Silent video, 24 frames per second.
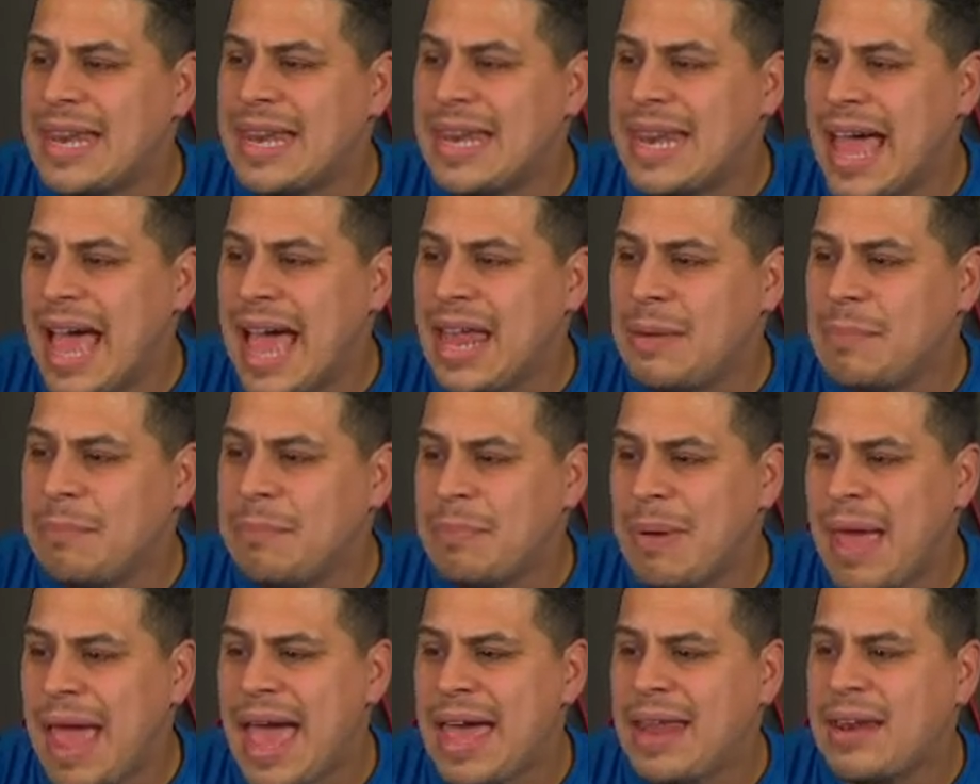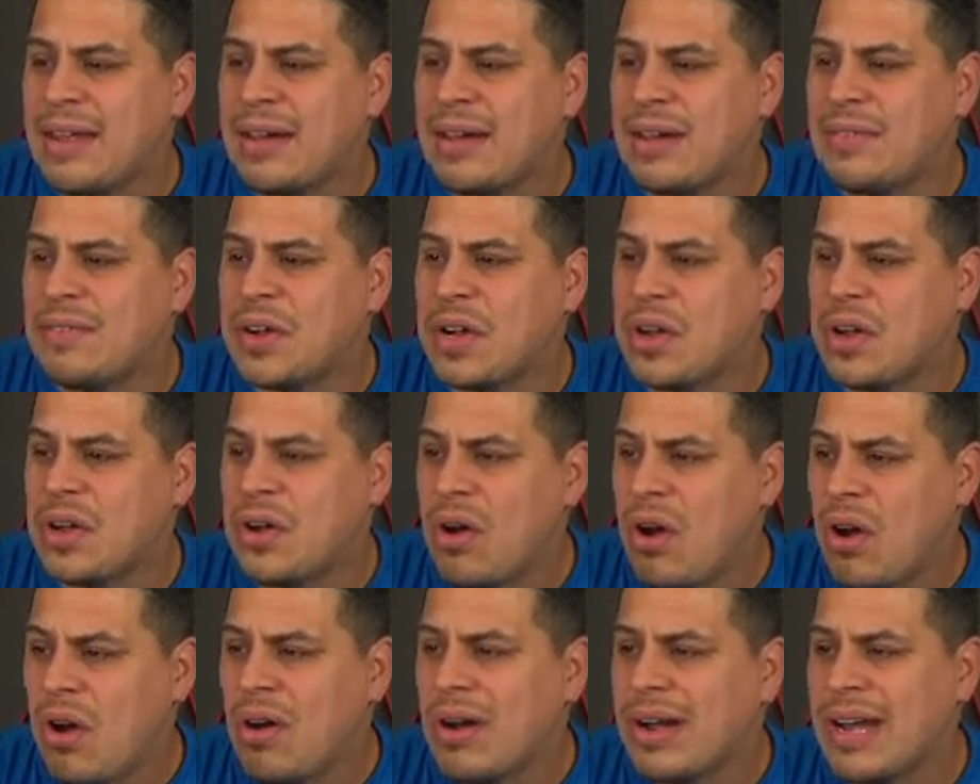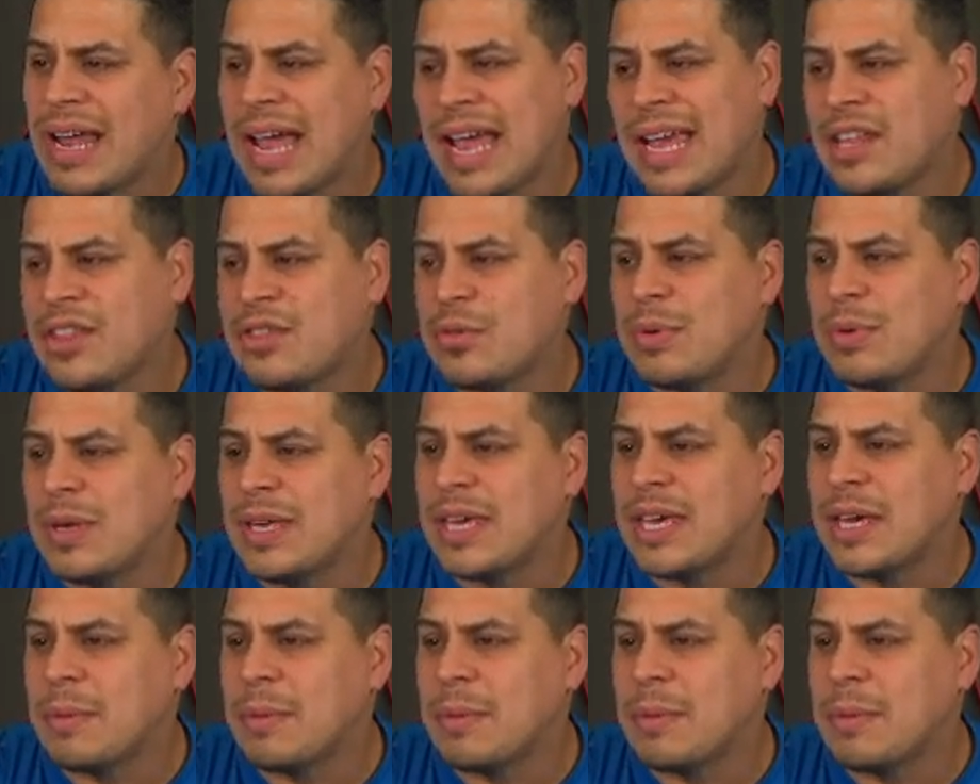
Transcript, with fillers: not bad of a card 83 kick